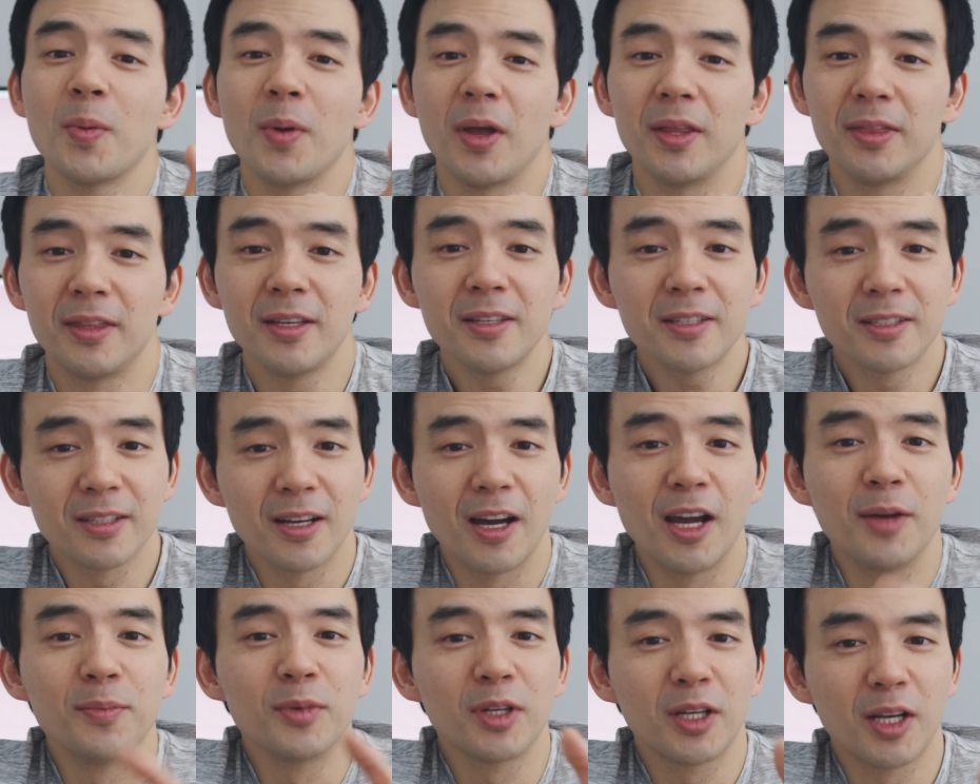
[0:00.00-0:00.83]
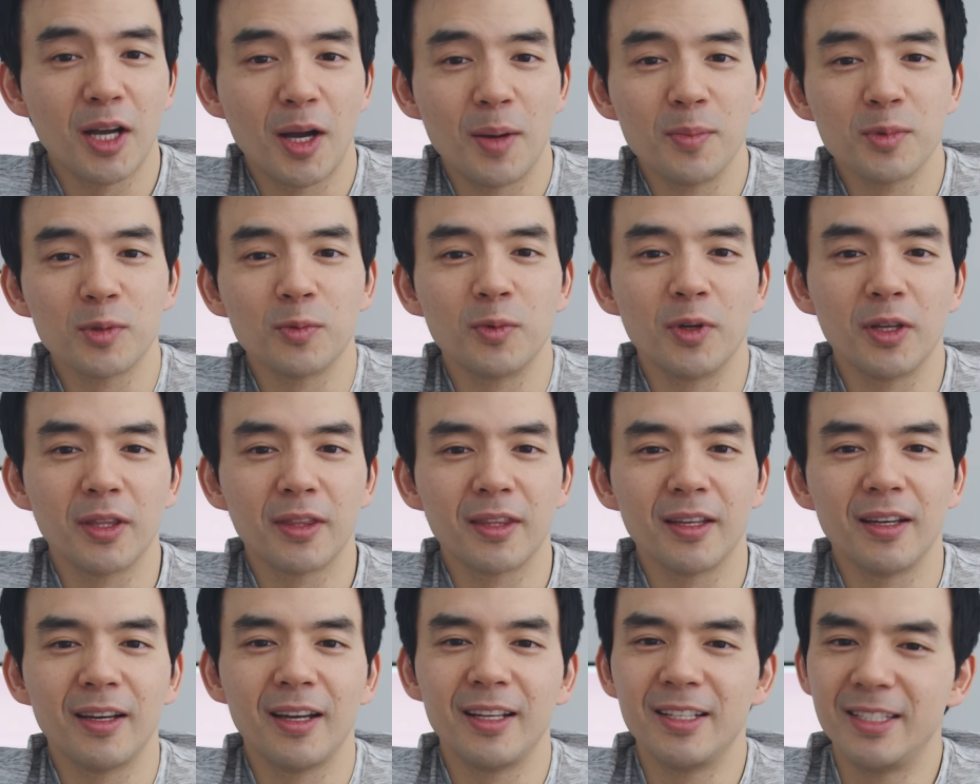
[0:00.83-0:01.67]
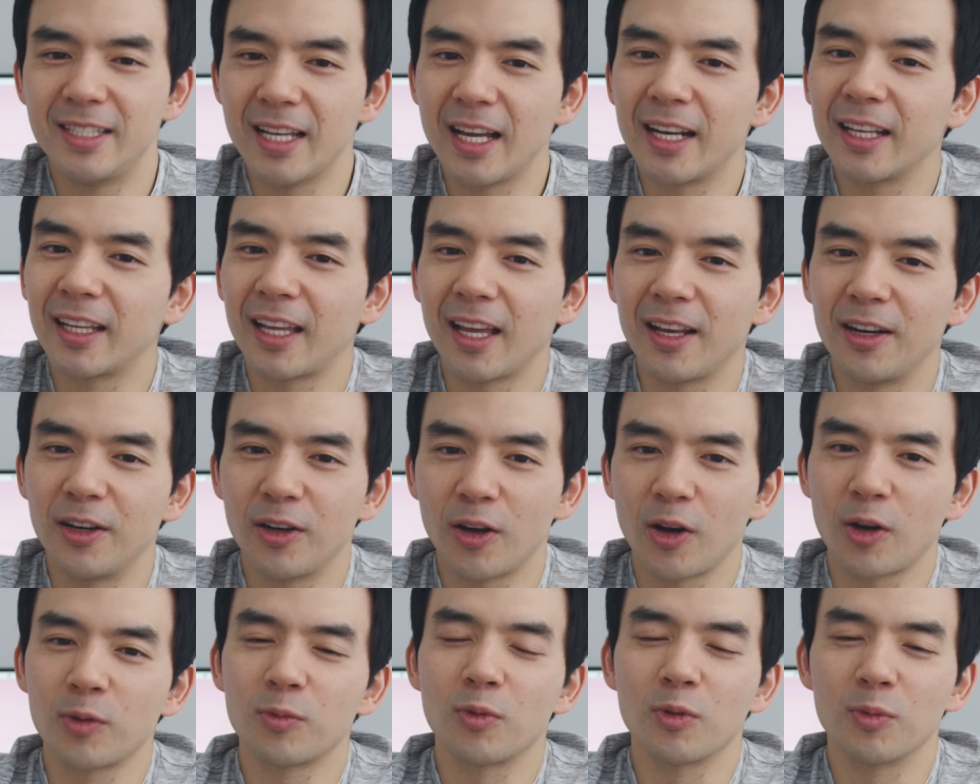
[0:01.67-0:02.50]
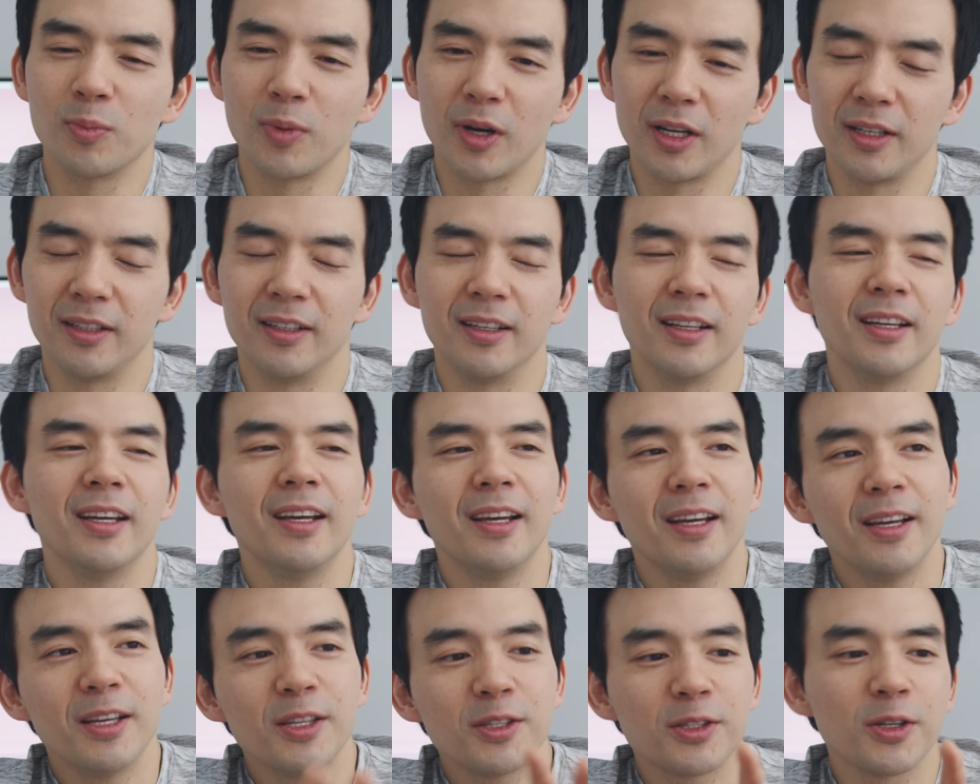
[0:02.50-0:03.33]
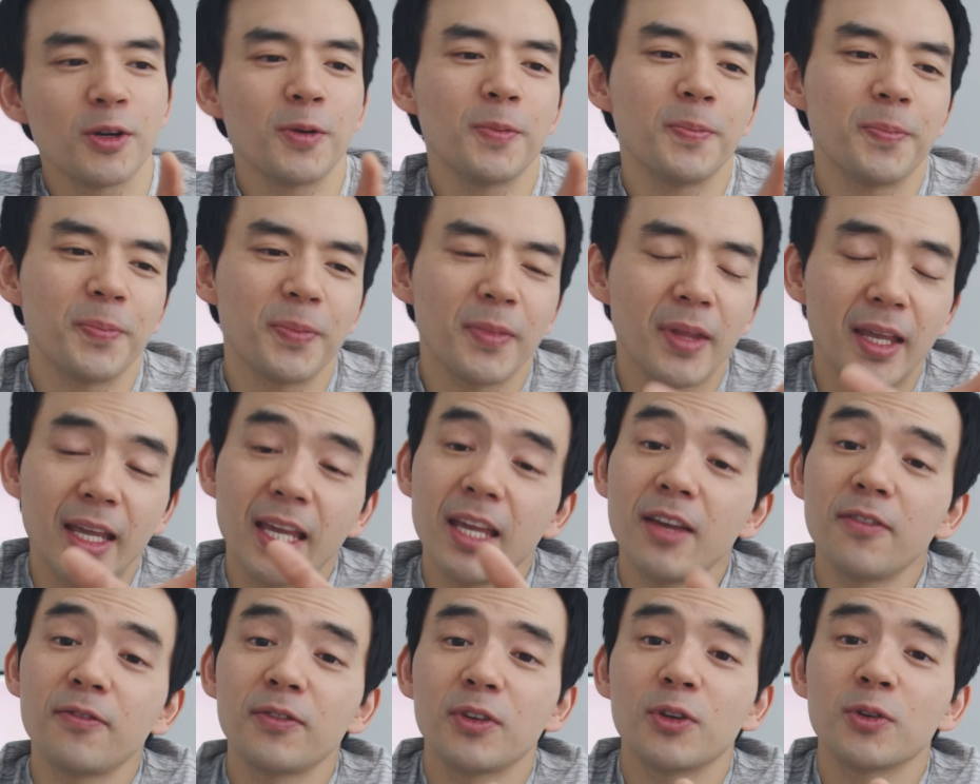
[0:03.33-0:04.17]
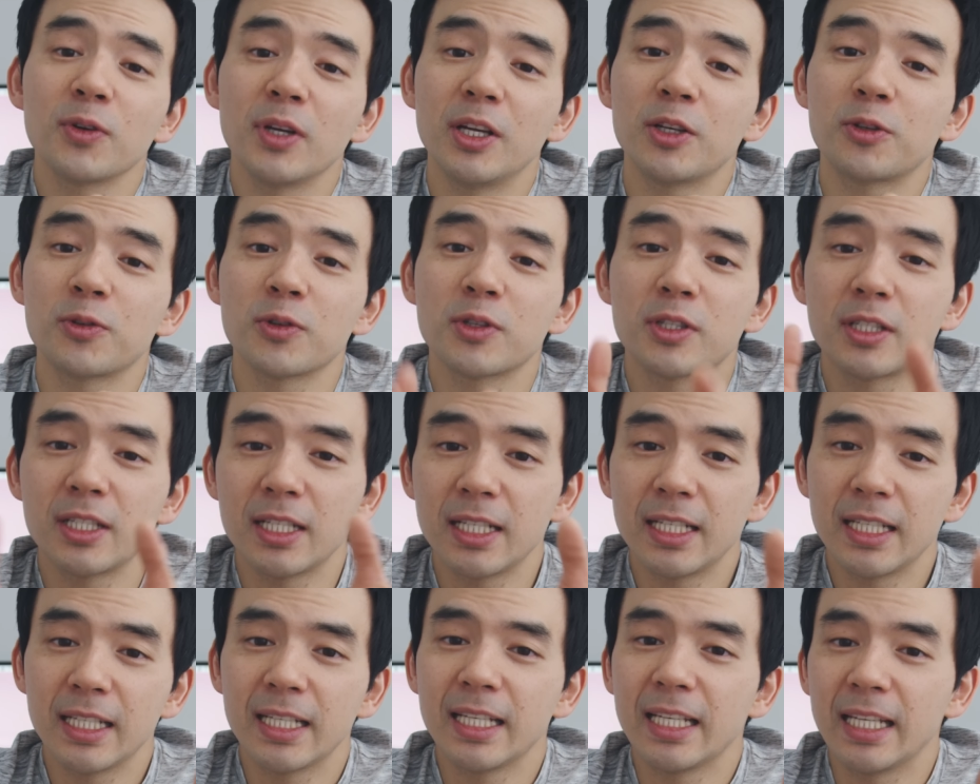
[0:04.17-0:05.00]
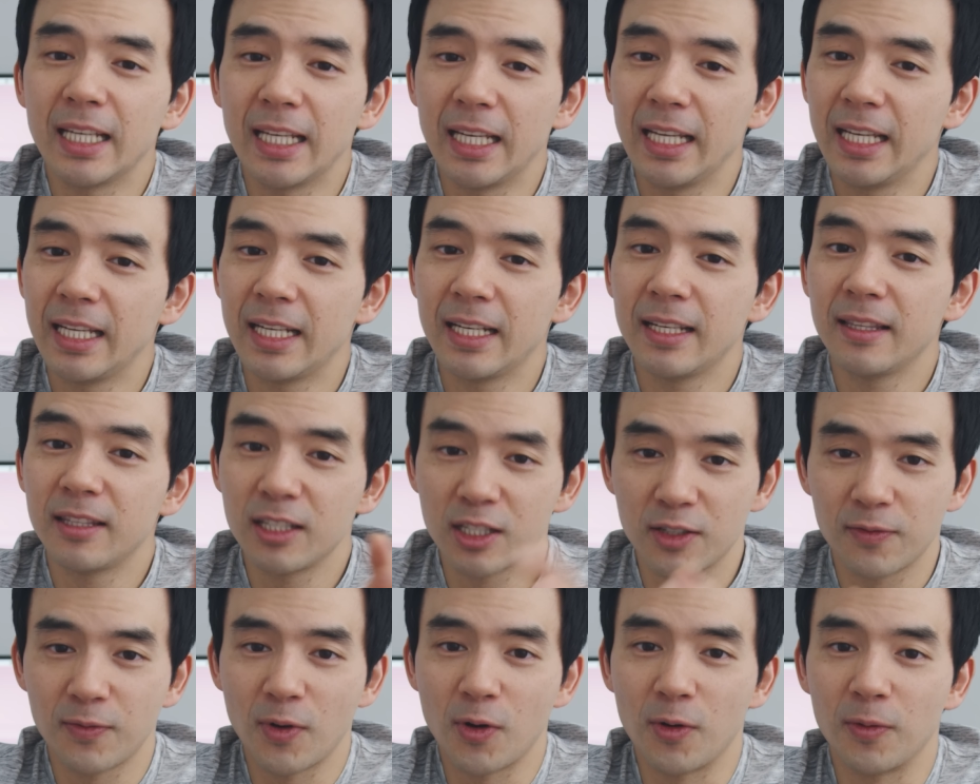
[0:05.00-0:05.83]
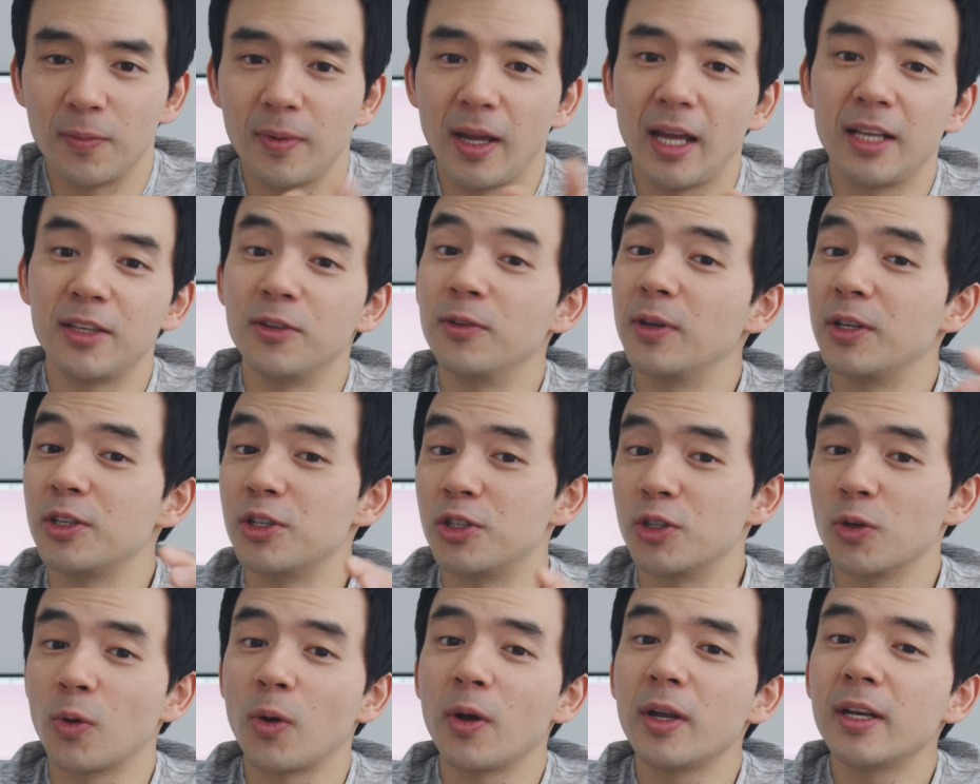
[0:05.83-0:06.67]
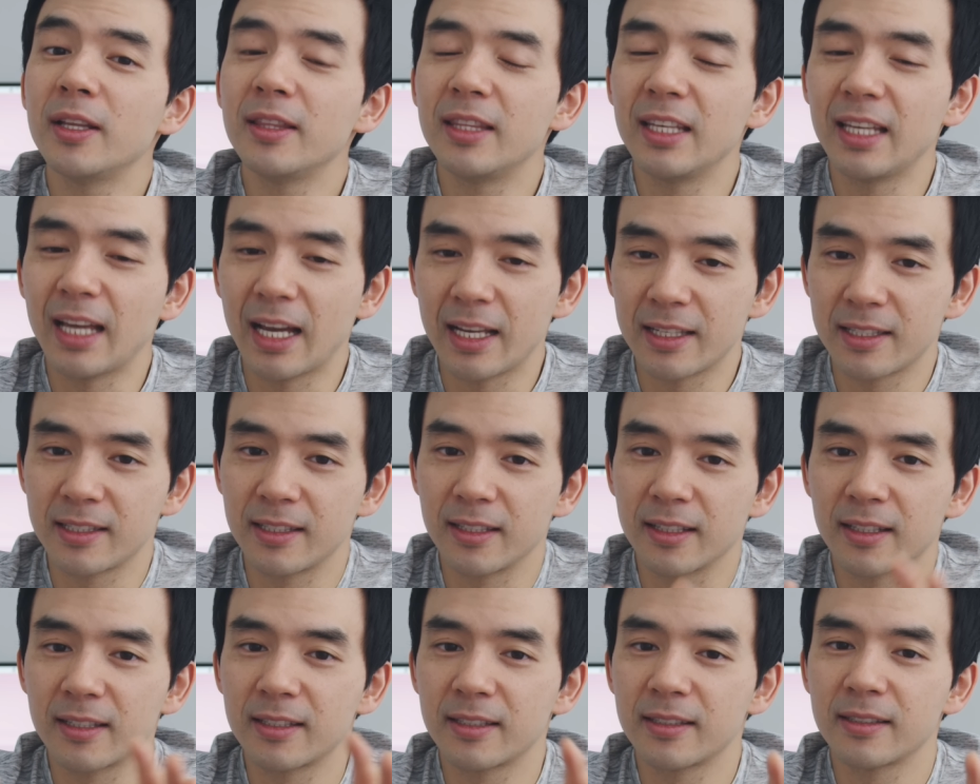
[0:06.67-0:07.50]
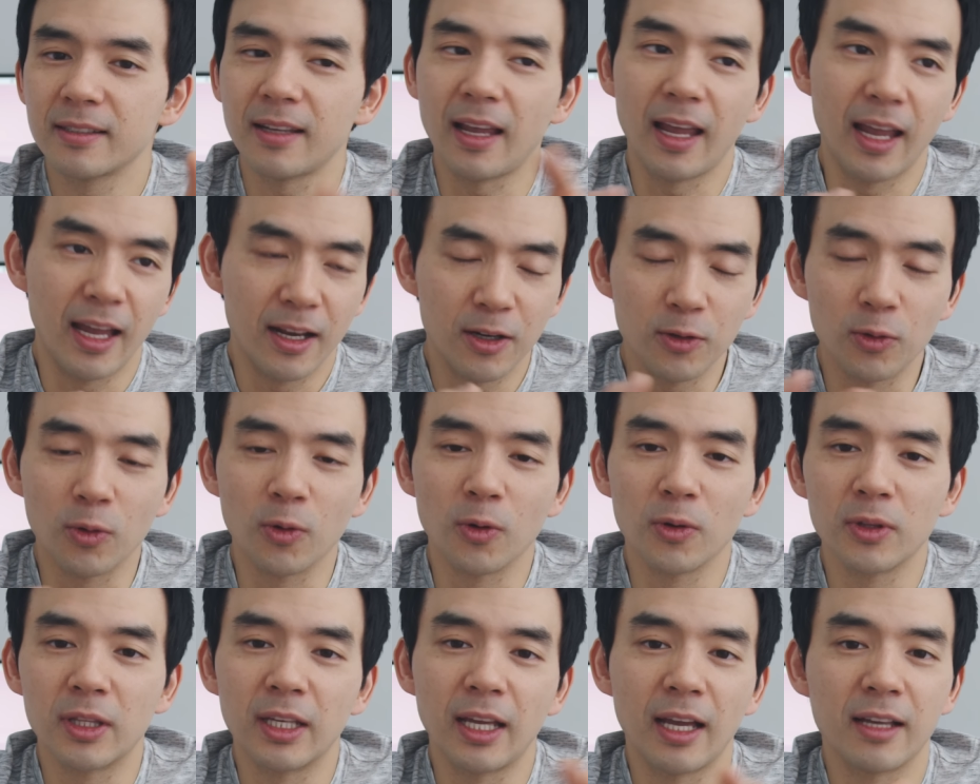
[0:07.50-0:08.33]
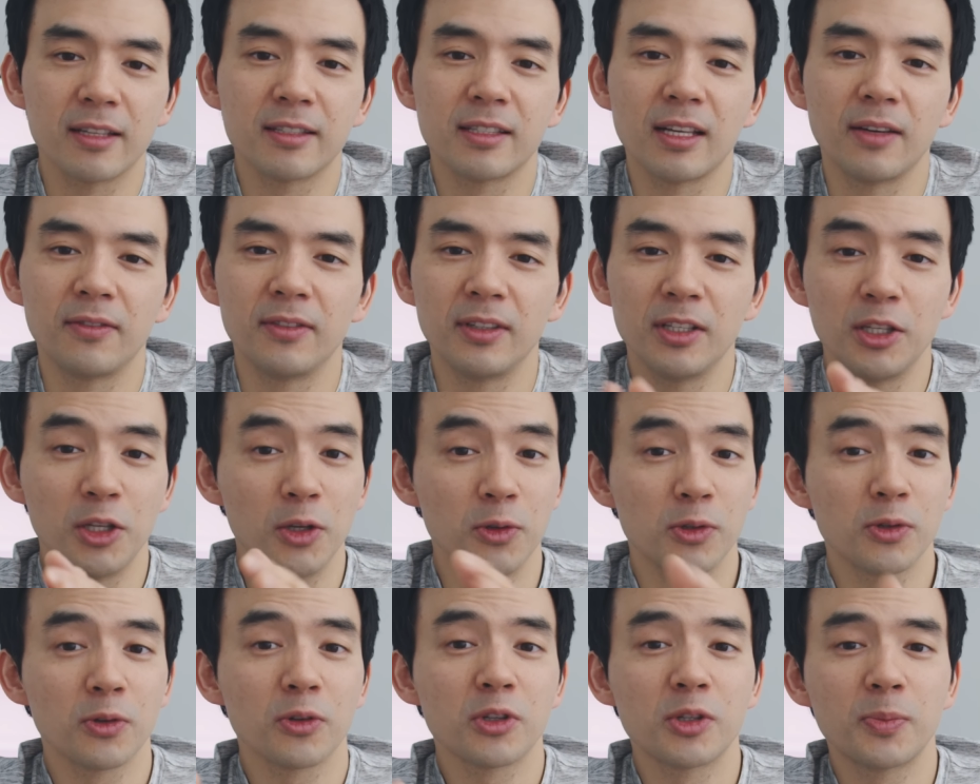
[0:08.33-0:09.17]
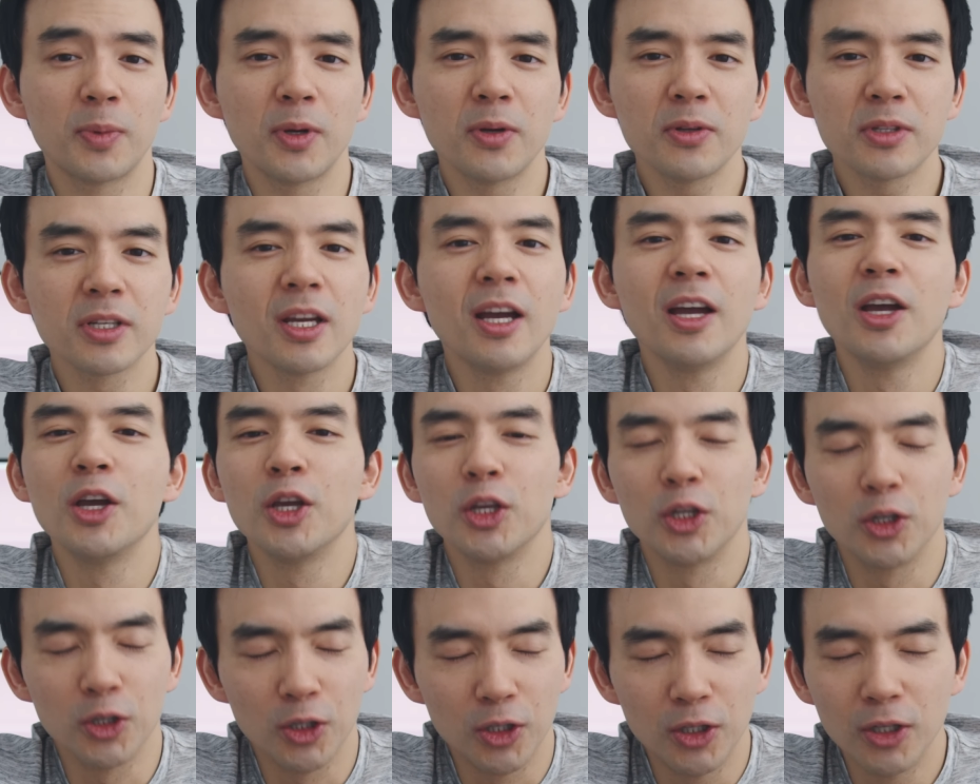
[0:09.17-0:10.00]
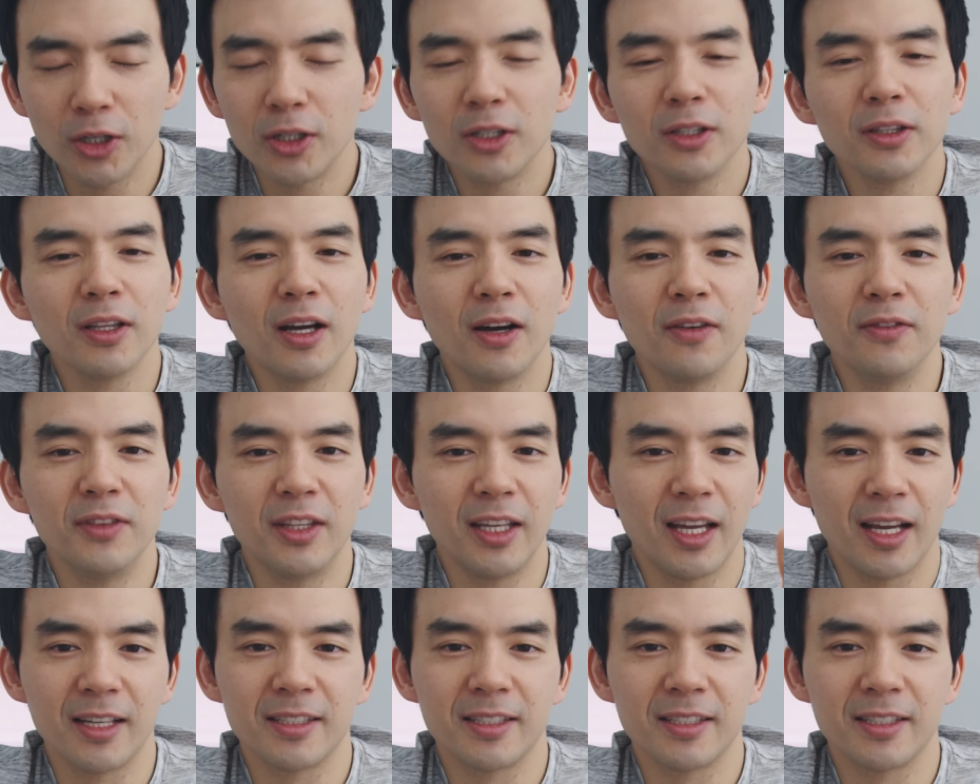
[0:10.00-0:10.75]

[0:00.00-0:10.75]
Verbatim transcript: And this time it comes with a dedicated hardware button. So if you're interested in this phone and you enjoyed the S6 and or the S7 user experience, you're gonna love the